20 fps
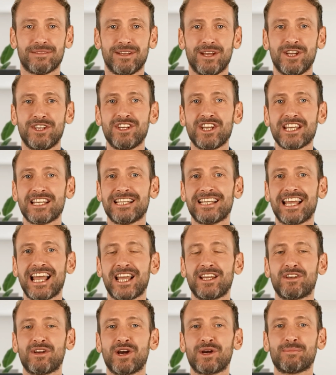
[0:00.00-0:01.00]
Just
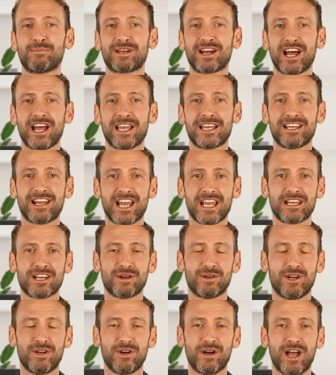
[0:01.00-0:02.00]
download Beyond
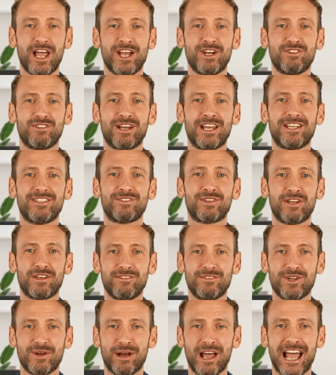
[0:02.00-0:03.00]
Document Line Transfer
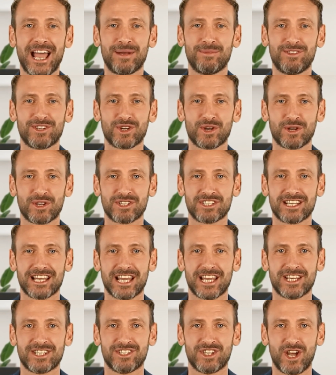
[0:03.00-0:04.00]
from App Source
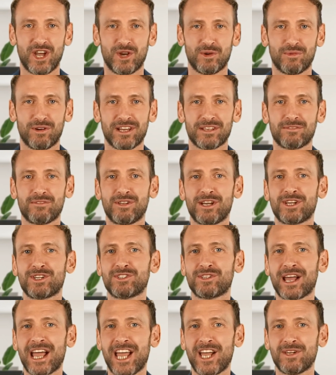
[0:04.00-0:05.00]
and start with a free
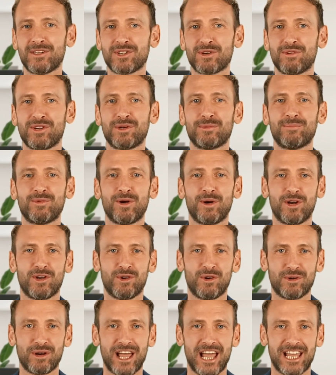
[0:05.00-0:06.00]
trial to import
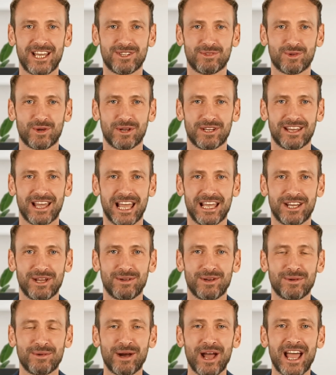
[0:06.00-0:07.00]
or export
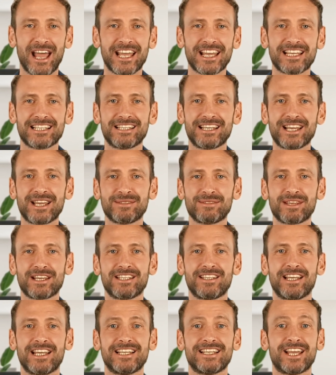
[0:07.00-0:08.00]
document lines in
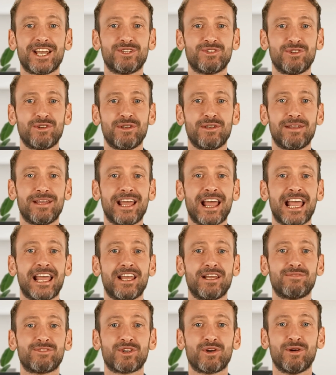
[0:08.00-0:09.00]
Business Central. And
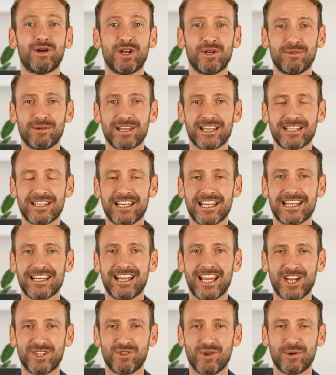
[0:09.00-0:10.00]
if you are a Business
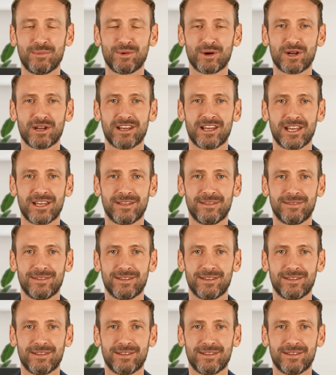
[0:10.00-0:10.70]
Central partner,